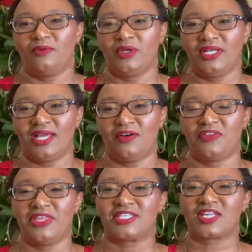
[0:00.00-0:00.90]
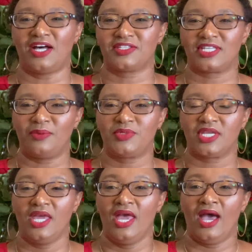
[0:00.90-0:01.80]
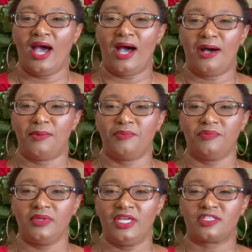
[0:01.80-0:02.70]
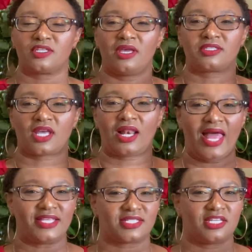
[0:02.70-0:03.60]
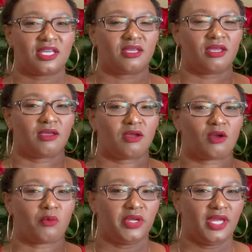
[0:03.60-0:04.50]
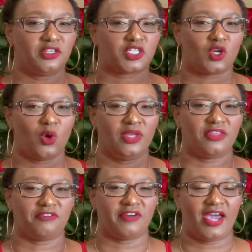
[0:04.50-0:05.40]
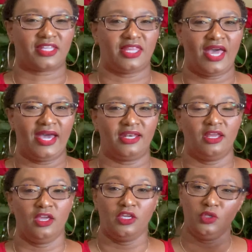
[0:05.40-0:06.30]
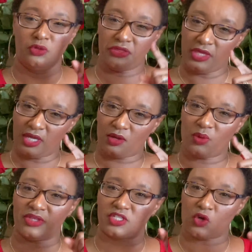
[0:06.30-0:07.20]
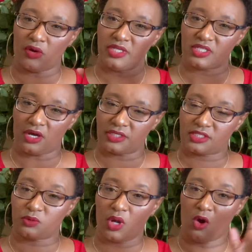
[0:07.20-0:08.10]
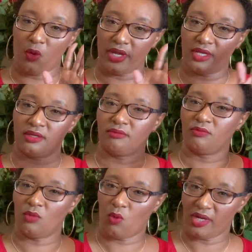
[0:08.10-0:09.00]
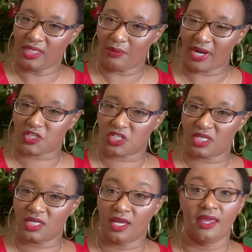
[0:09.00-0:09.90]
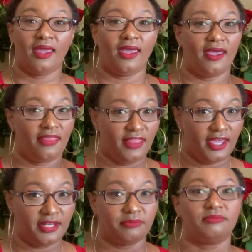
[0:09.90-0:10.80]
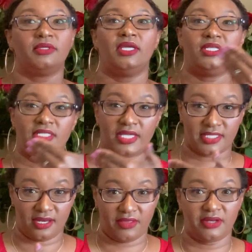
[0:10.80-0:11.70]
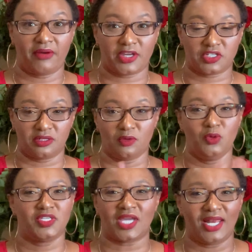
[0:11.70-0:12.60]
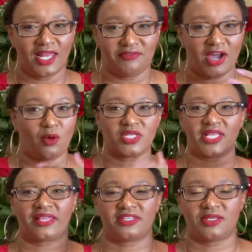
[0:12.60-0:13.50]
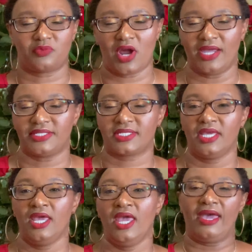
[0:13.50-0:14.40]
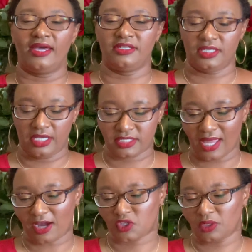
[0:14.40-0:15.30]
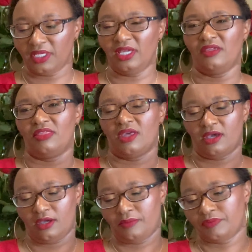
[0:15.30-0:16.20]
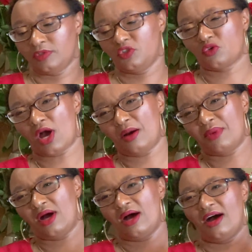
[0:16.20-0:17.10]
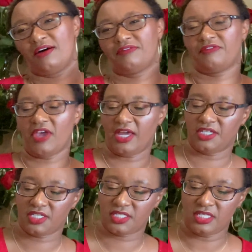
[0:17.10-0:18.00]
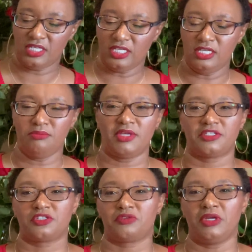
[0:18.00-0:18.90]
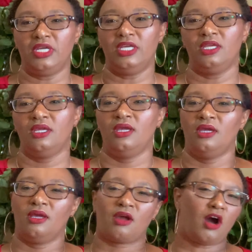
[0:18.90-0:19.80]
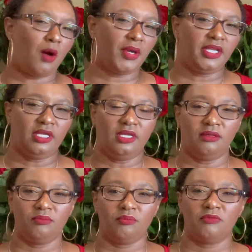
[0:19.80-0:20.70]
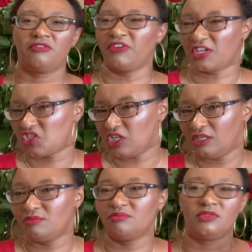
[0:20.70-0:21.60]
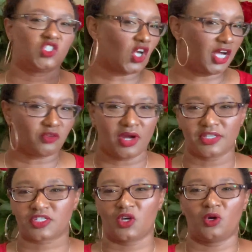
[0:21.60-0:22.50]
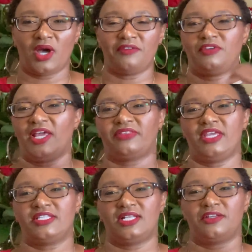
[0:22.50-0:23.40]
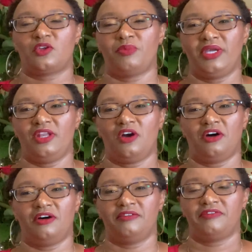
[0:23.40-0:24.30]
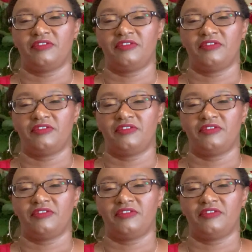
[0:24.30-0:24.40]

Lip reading: really love this concept. It's a classic Korean show in the fact that you think when the story starts we're going one direction, and then it takes another direction, which I love. I always like the surprise. And it's actually in the drama, fantasy, mystery, comedy, fiction genre, so I feel like there's a little bit of